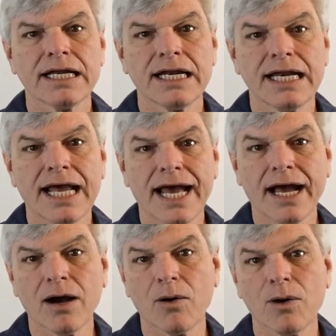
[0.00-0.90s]

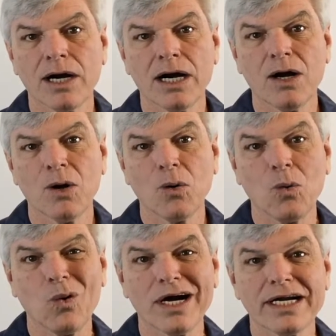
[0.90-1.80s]
Now,
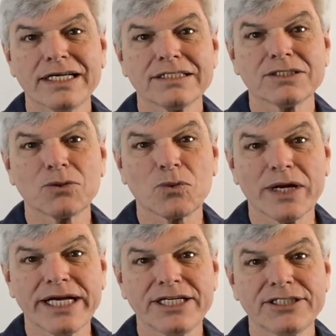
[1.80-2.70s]
what is the
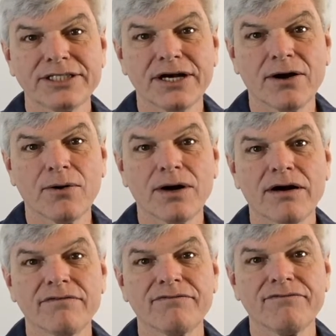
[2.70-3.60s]
ratio
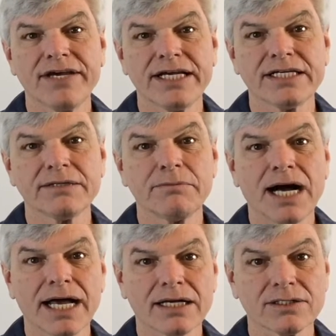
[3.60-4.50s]
of feet to
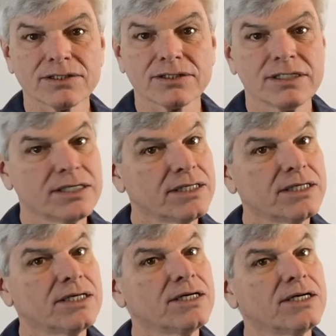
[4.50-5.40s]
miles?
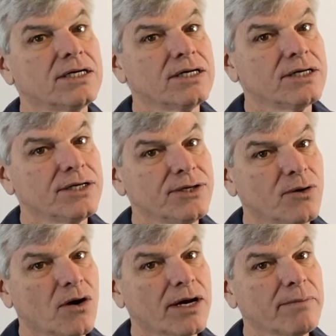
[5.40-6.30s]
You
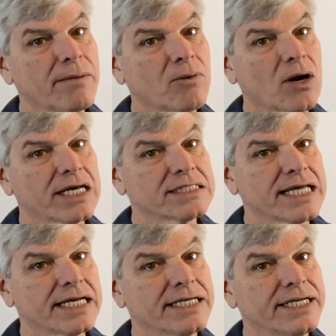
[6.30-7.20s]
already memorized
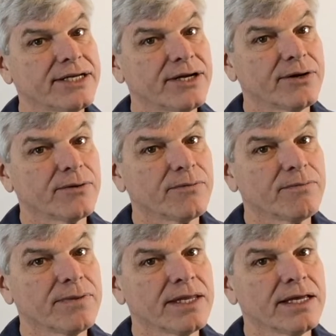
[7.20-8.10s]
that, didn't you?
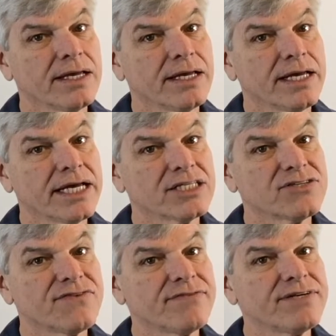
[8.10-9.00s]
It's
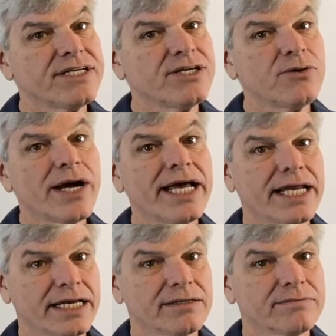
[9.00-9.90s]

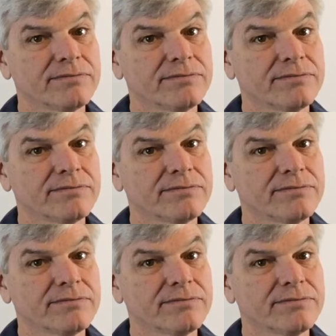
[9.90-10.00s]
5280.